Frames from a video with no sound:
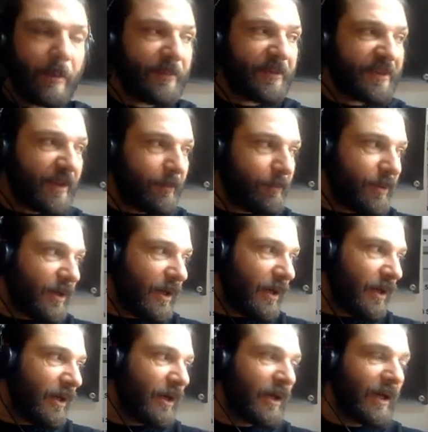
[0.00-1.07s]

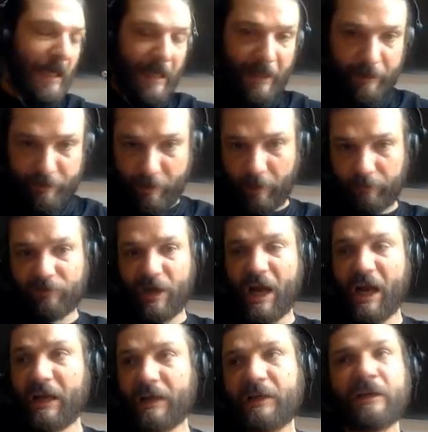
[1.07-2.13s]
Simpler and Drum
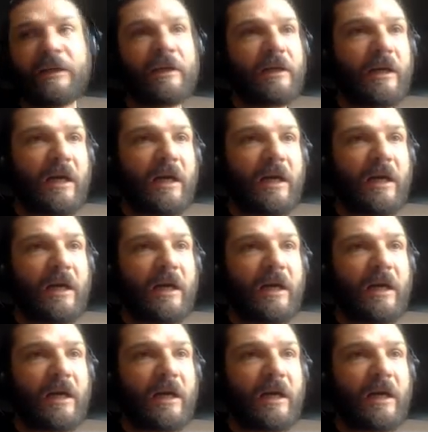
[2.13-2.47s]
Rack